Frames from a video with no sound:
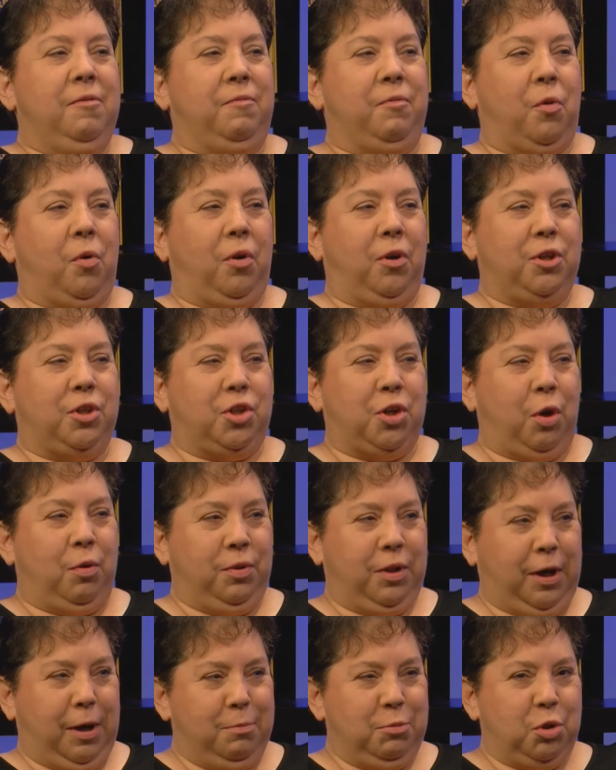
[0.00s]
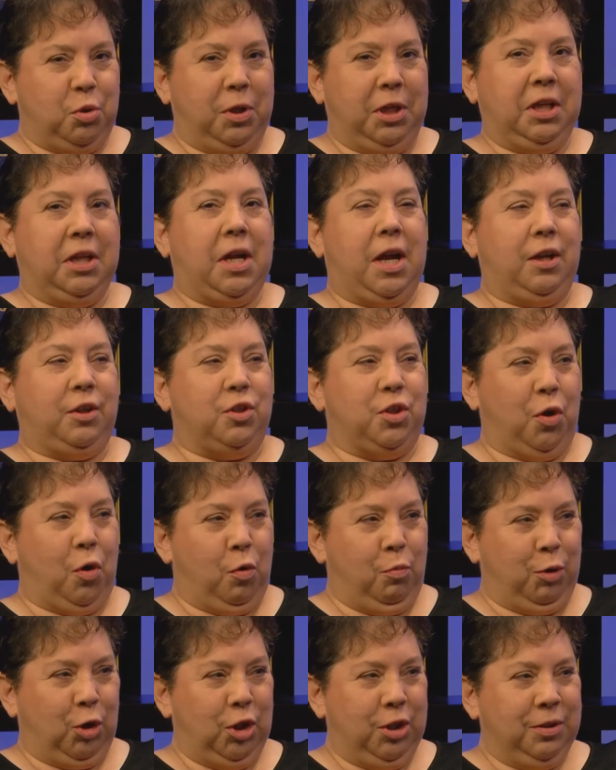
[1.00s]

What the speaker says: For a show that I'm doing in October.